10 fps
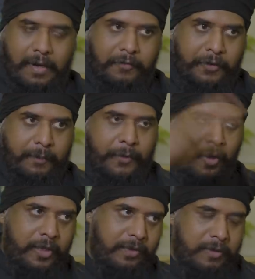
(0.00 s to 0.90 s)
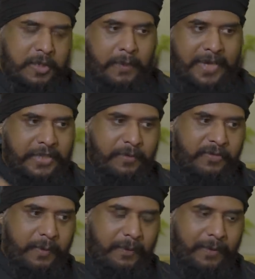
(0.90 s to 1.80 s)
for a broad spectrum
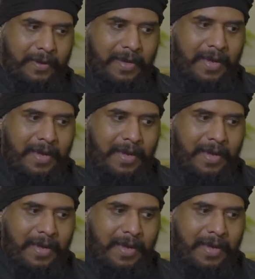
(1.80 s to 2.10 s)
of people.